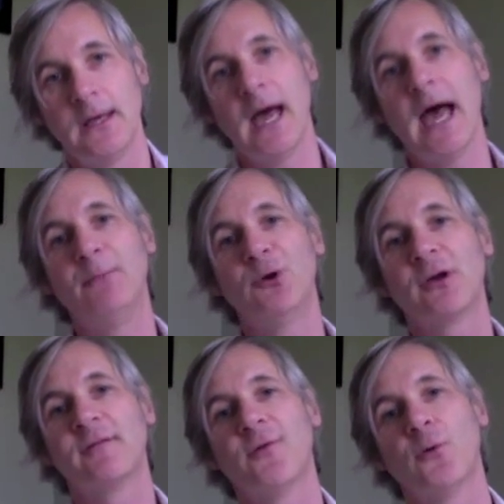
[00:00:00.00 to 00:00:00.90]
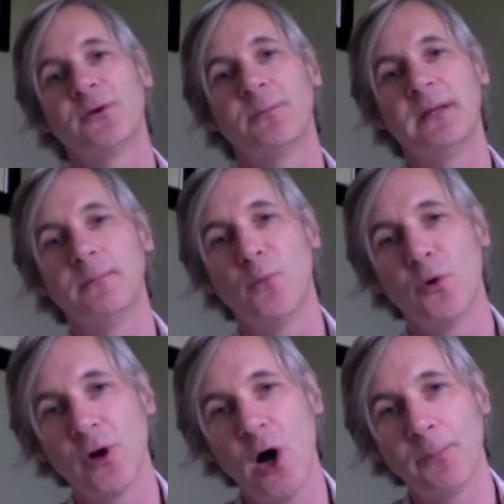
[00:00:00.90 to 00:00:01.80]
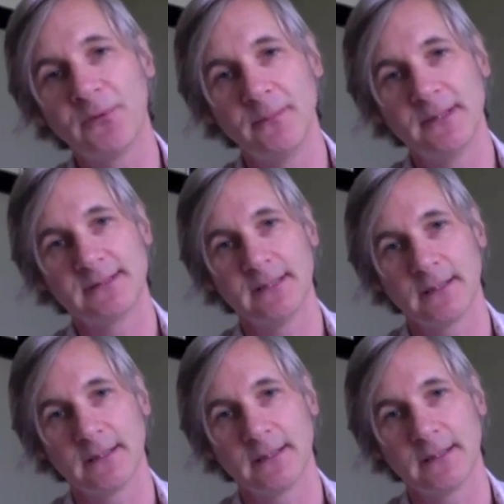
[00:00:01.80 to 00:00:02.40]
I'm looking forward to being more optimistic.